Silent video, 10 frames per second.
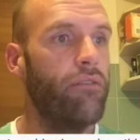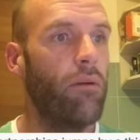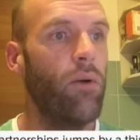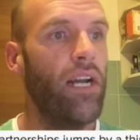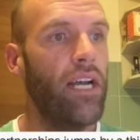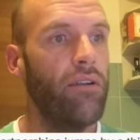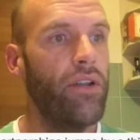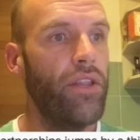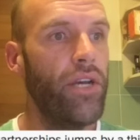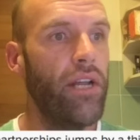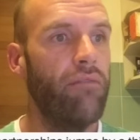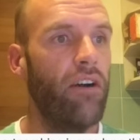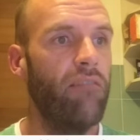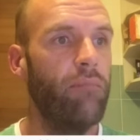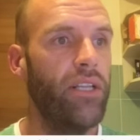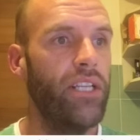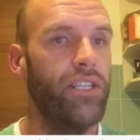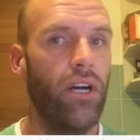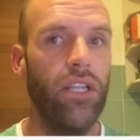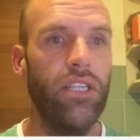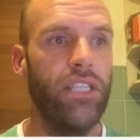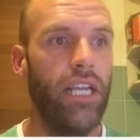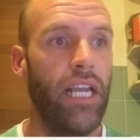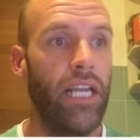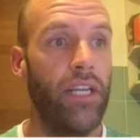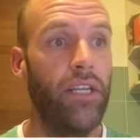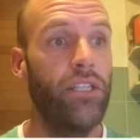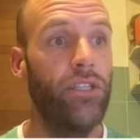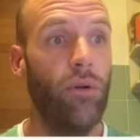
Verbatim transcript: from $135 million in